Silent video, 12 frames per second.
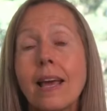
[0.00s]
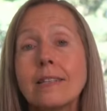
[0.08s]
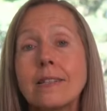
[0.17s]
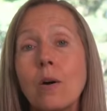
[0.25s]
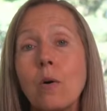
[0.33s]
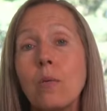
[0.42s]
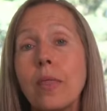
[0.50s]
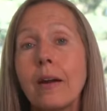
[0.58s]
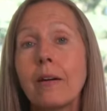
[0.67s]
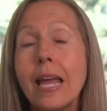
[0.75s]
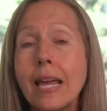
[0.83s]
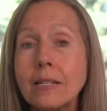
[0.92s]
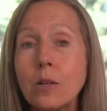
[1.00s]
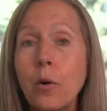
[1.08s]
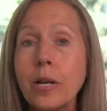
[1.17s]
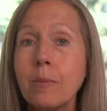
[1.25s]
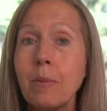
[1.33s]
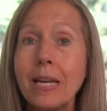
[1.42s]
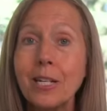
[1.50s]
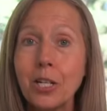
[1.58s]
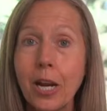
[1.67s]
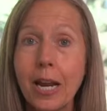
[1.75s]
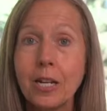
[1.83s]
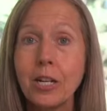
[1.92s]
So there is going to be a
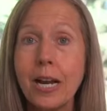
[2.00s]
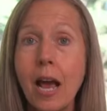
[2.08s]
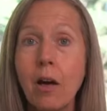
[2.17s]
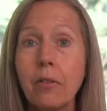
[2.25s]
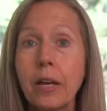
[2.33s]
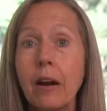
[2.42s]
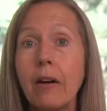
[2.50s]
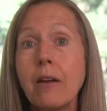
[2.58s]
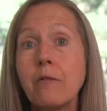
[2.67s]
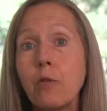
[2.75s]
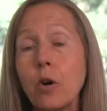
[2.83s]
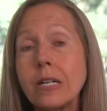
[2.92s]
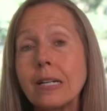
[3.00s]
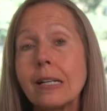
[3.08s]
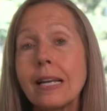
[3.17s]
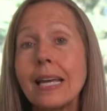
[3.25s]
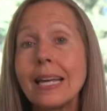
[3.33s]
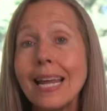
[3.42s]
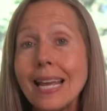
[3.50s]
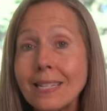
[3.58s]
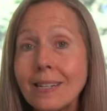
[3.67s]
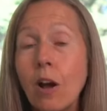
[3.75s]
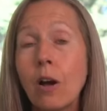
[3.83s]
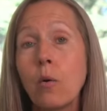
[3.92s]
change in healthcare. Unfortunately, it
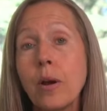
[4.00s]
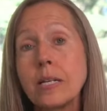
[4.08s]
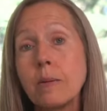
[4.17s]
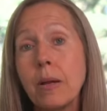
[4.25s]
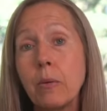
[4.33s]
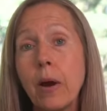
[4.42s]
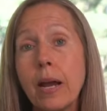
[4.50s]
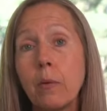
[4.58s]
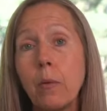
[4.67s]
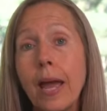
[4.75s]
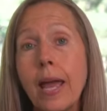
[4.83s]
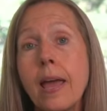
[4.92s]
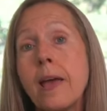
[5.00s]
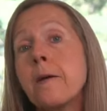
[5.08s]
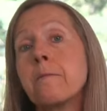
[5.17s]
is not going to be right away.